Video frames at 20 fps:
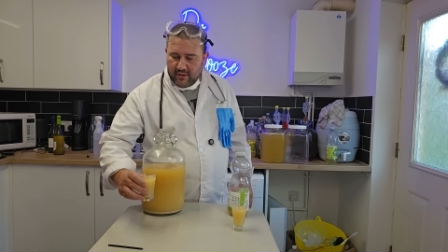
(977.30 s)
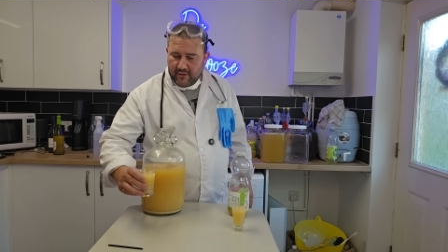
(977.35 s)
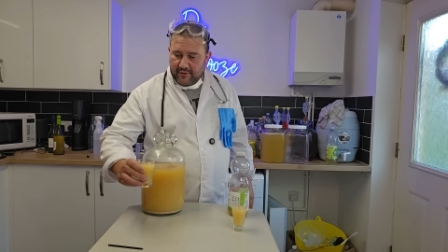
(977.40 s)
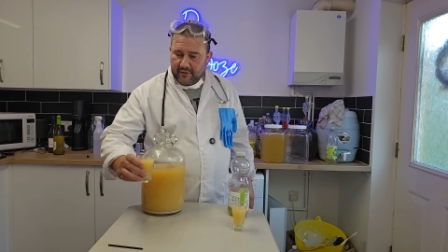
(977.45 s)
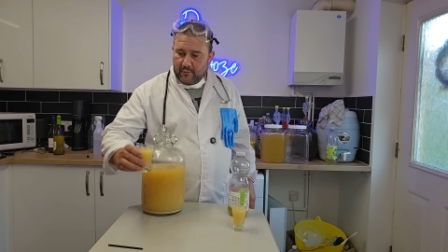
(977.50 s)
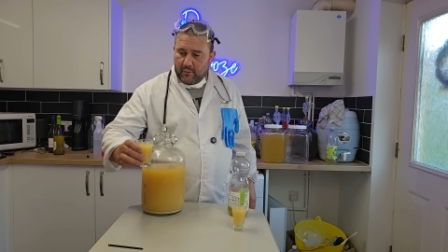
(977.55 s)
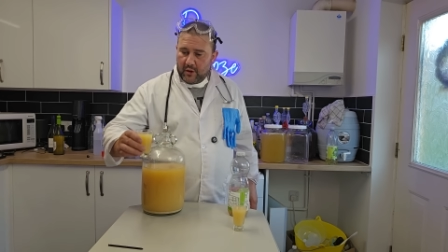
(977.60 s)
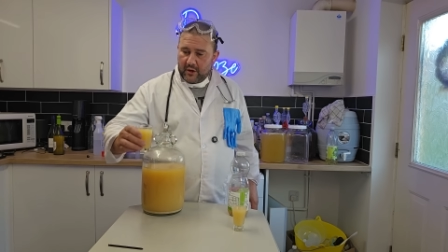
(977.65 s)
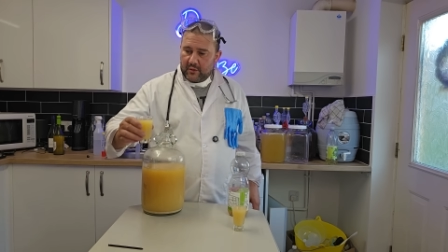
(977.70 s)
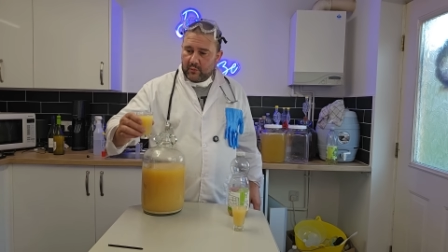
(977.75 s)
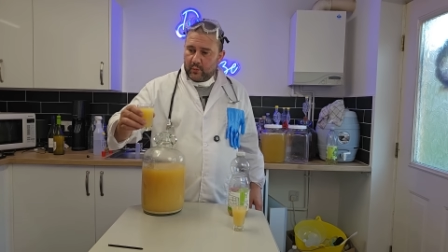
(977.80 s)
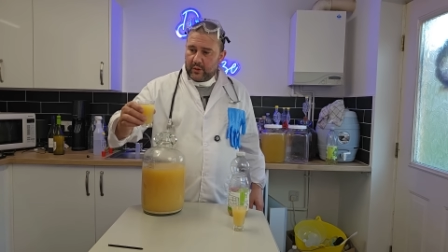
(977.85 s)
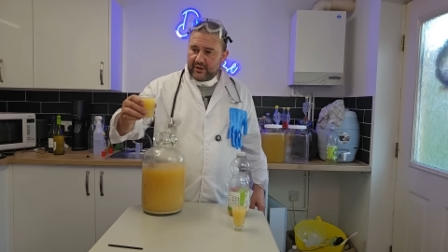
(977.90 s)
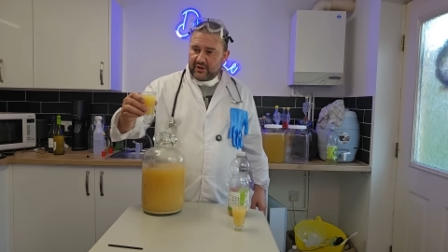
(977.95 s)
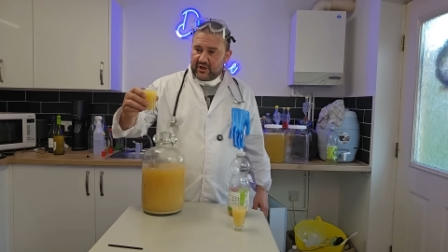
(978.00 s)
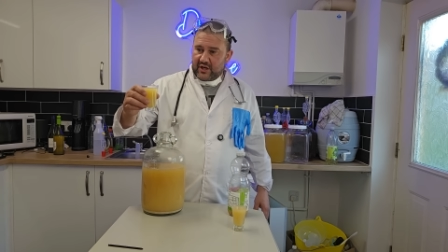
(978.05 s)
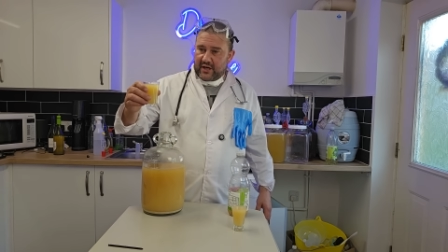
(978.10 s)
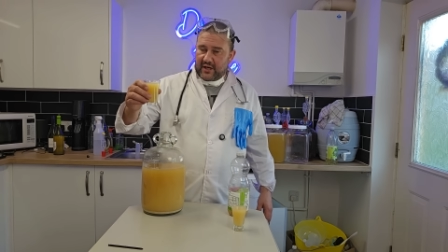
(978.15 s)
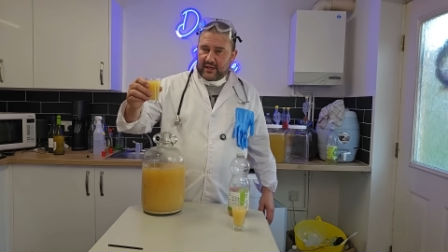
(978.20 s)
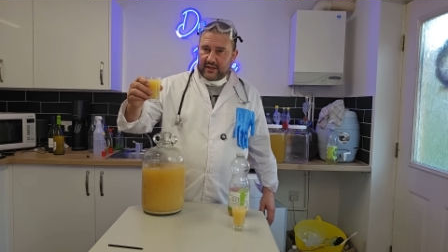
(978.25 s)
the one
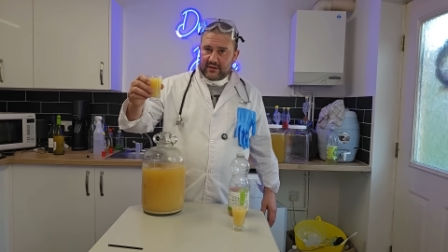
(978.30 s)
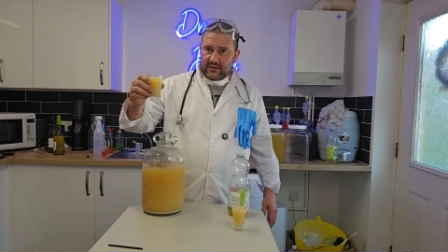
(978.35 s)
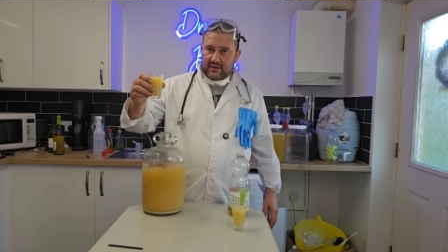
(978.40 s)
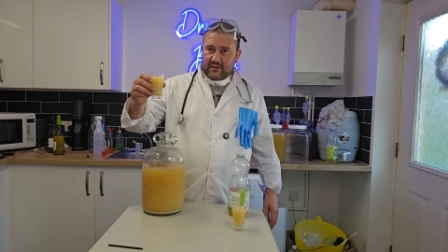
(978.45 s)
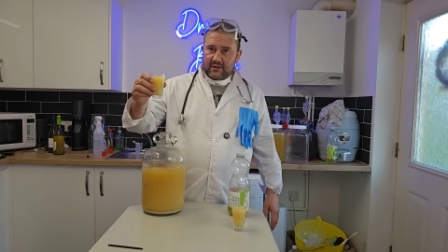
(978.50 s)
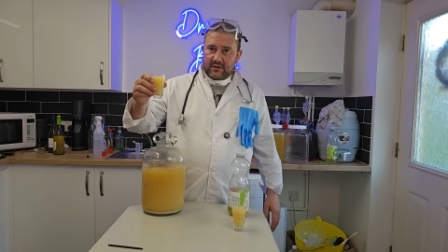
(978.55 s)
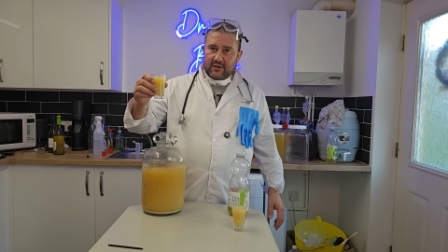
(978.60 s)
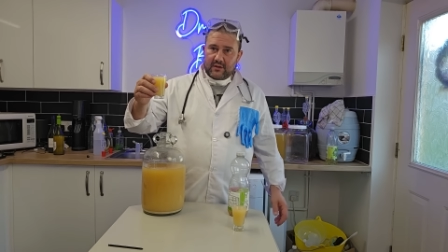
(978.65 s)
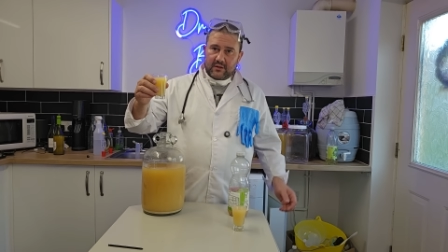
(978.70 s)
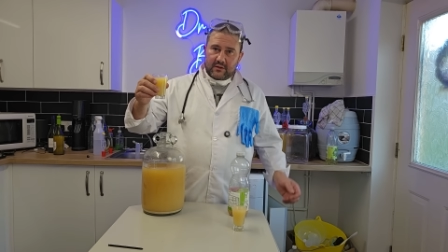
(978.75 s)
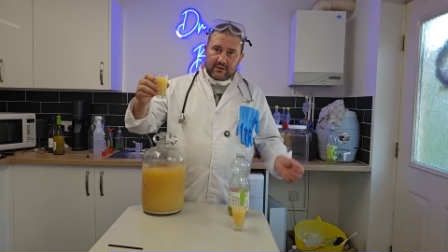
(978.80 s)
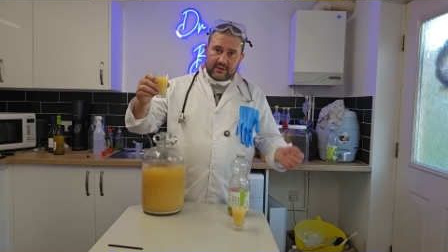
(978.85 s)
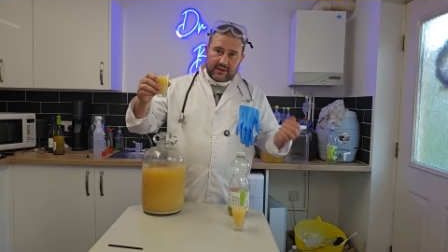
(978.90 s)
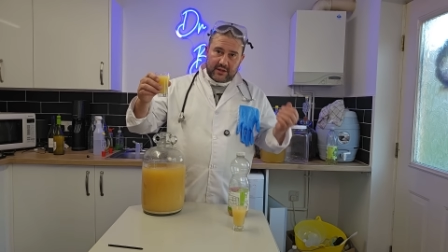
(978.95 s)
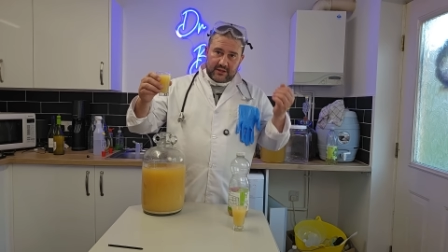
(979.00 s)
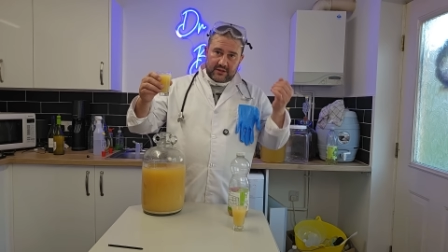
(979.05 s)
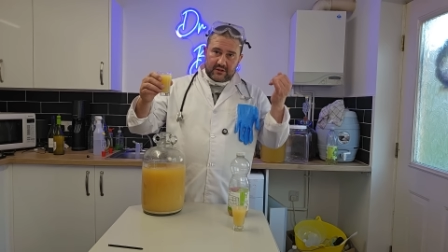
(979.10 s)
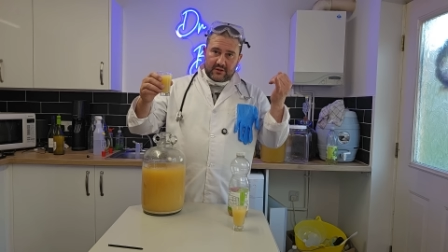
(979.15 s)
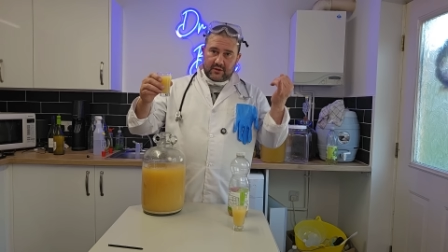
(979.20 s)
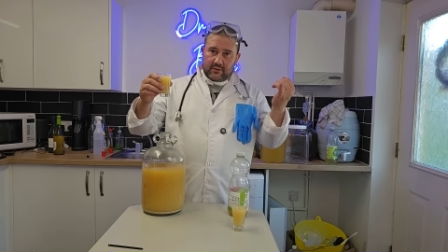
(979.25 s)
which had
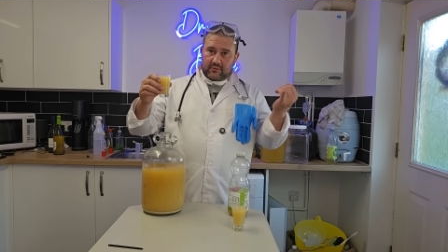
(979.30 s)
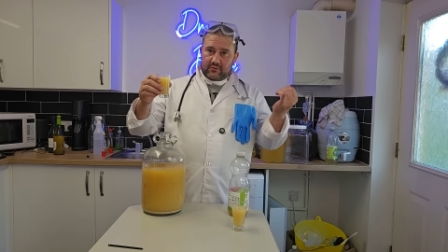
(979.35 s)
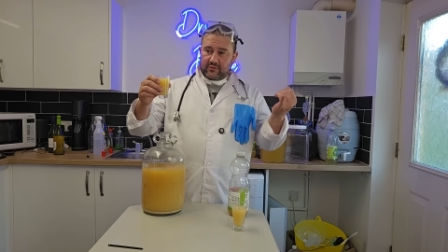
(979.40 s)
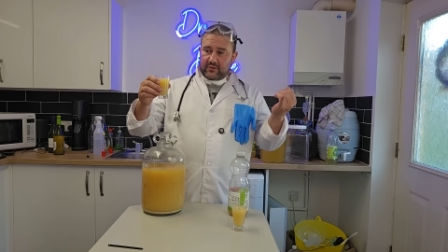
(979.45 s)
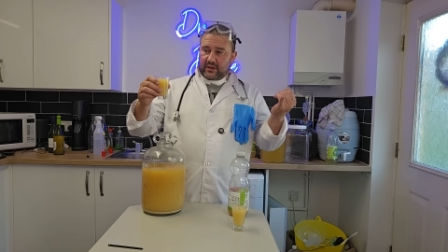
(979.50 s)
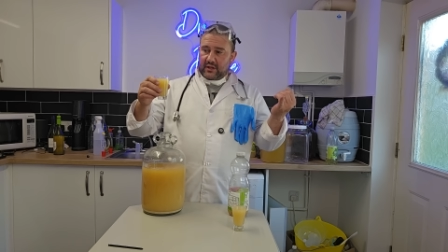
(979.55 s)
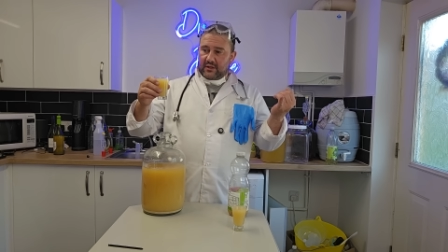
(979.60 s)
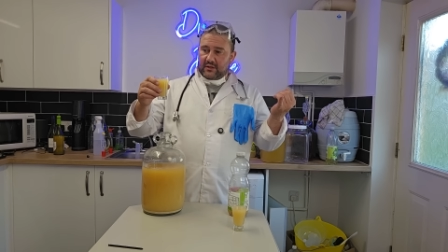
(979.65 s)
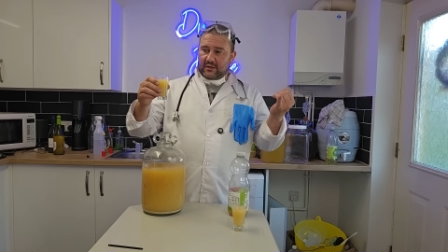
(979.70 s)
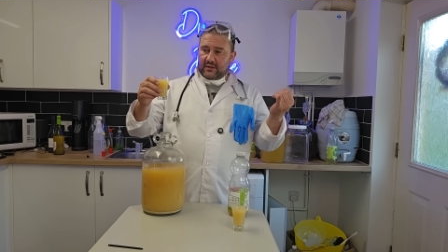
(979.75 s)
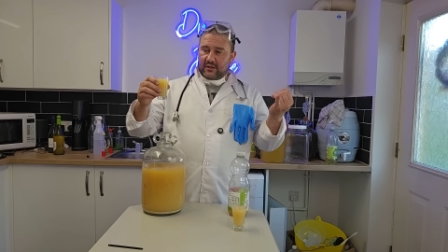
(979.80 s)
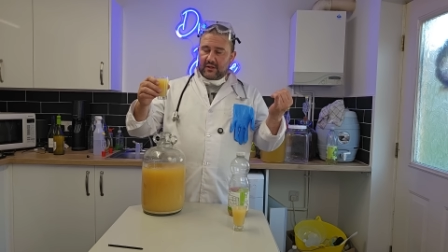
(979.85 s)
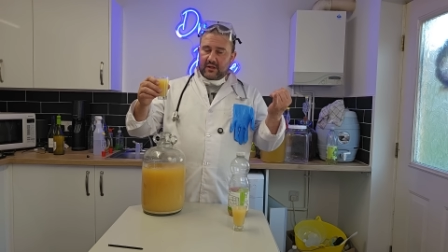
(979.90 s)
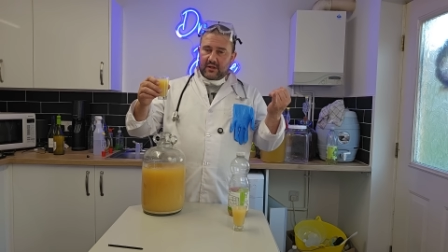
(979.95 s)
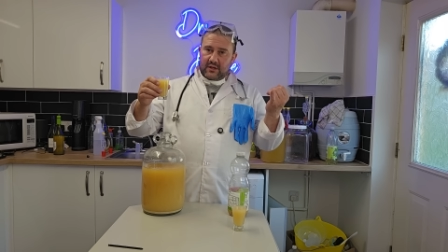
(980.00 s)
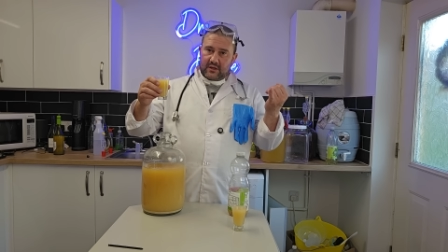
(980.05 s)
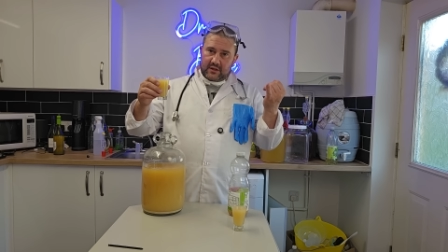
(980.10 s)
yeast nutrient